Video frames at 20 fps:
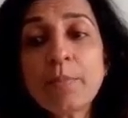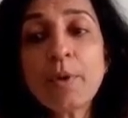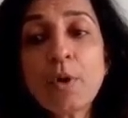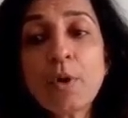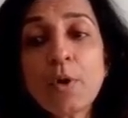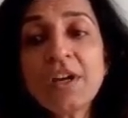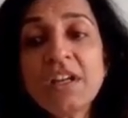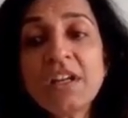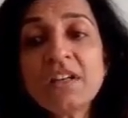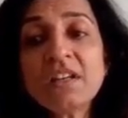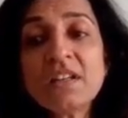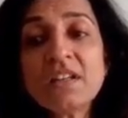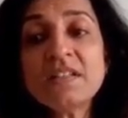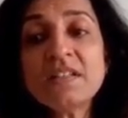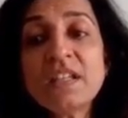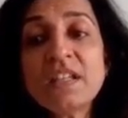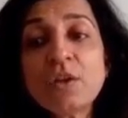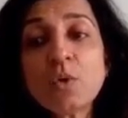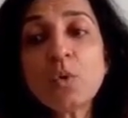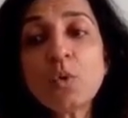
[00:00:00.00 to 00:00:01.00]

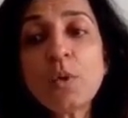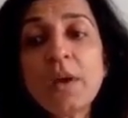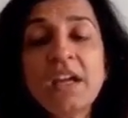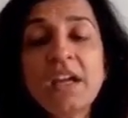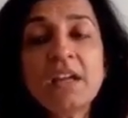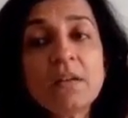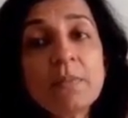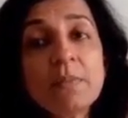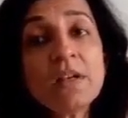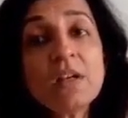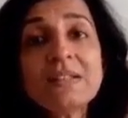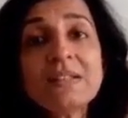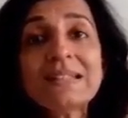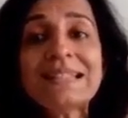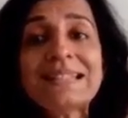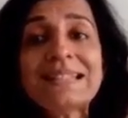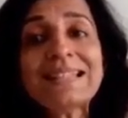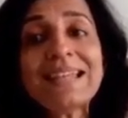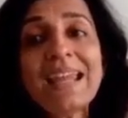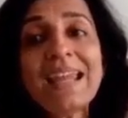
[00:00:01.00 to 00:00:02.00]
0.08 because
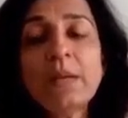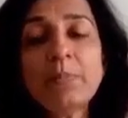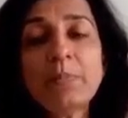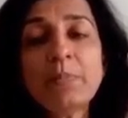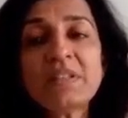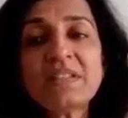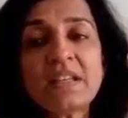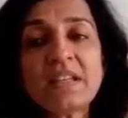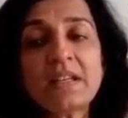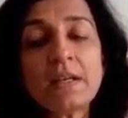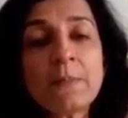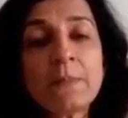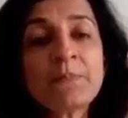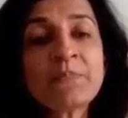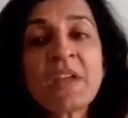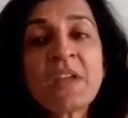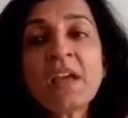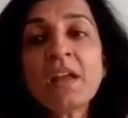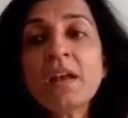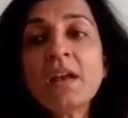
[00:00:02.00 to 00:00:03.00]
it's 8%.
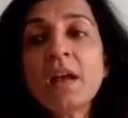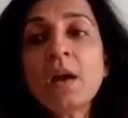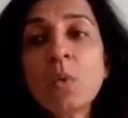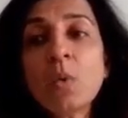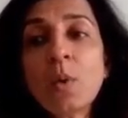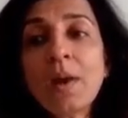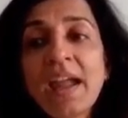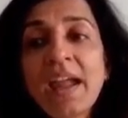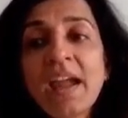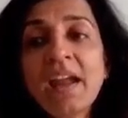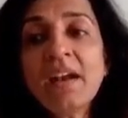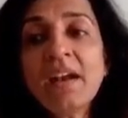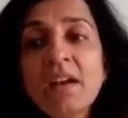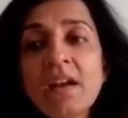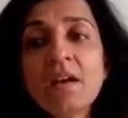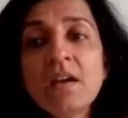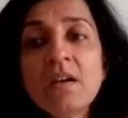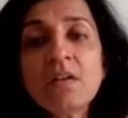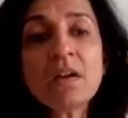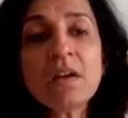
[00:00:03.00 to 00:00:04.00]
Now n
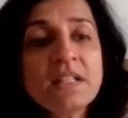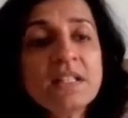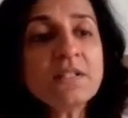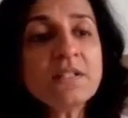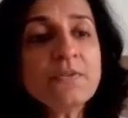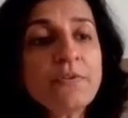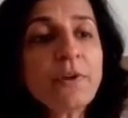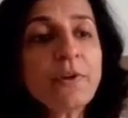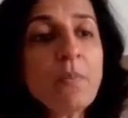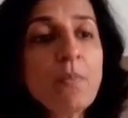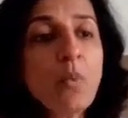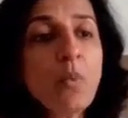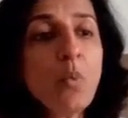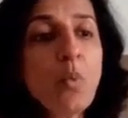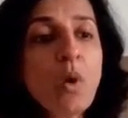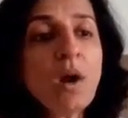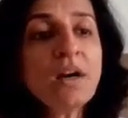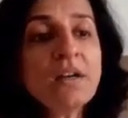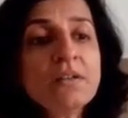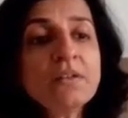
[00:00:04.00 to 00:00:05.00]
runs from
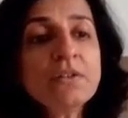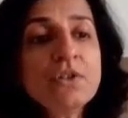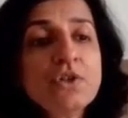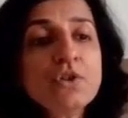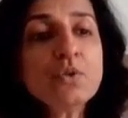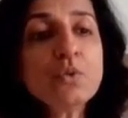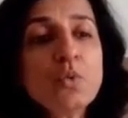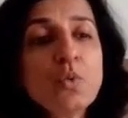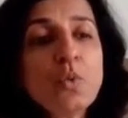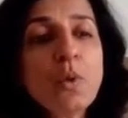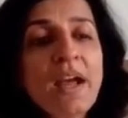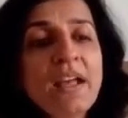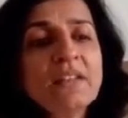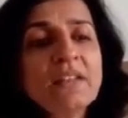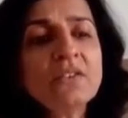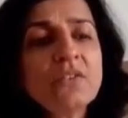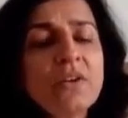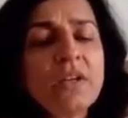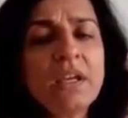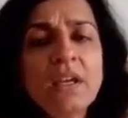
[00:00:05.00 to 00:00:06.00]
1, 2
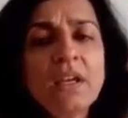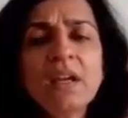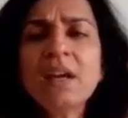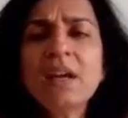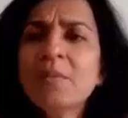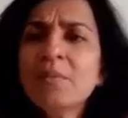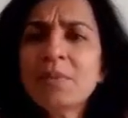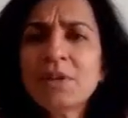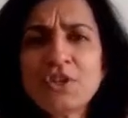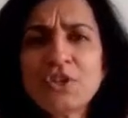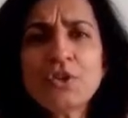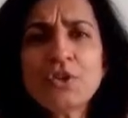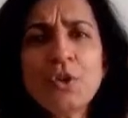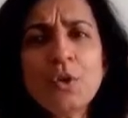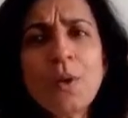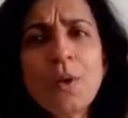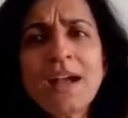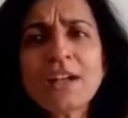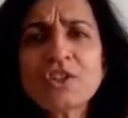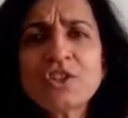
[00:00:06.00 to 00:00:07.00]
and 3. But should
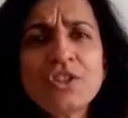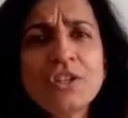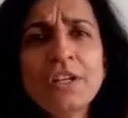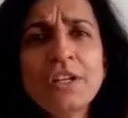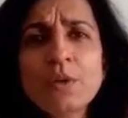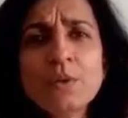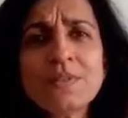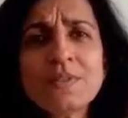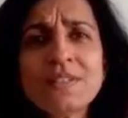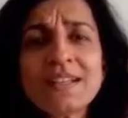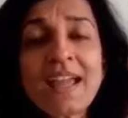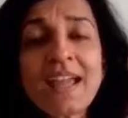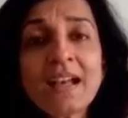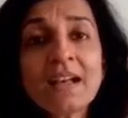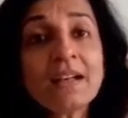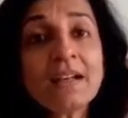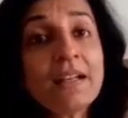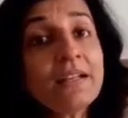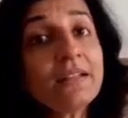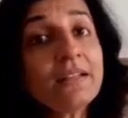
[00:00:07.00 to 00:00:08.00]
you actually use a
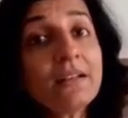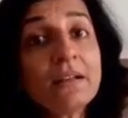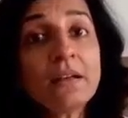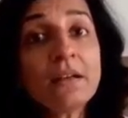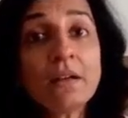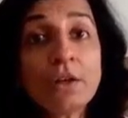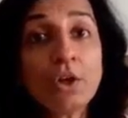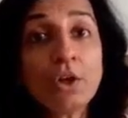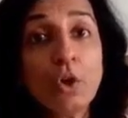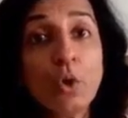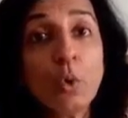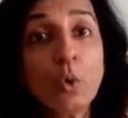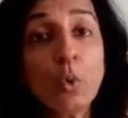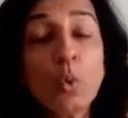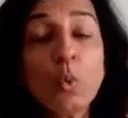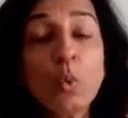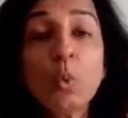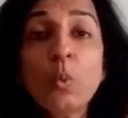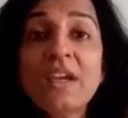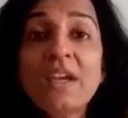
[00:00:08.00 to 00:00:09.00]
calculator?
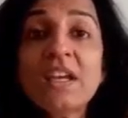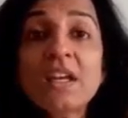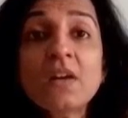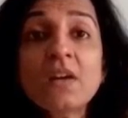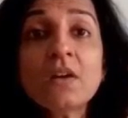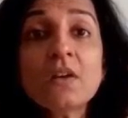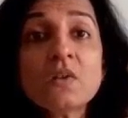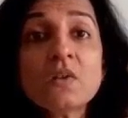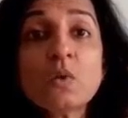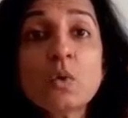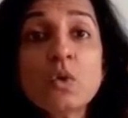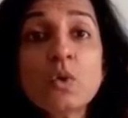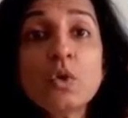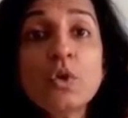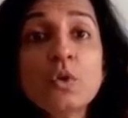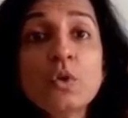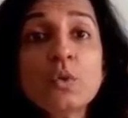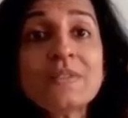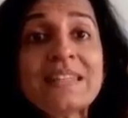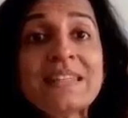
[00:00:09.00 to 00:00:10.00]
No, we can resort to
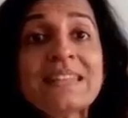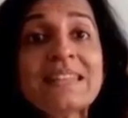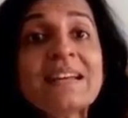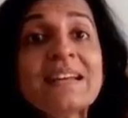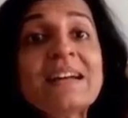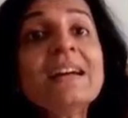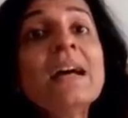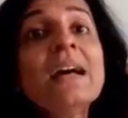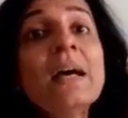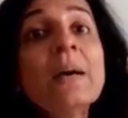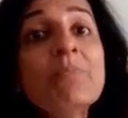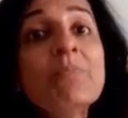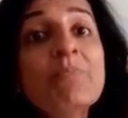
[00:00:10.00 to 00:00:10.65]
using the